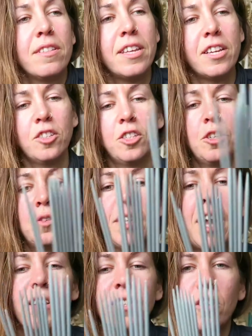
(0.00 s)
these 2
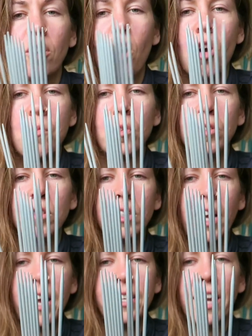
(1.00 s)
sets that are
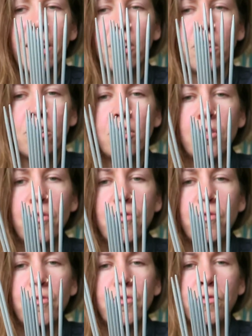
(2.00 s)
almost identical.
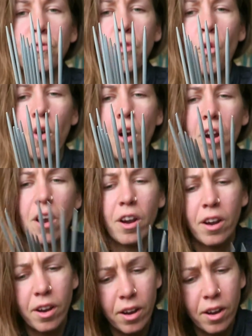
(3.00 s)
3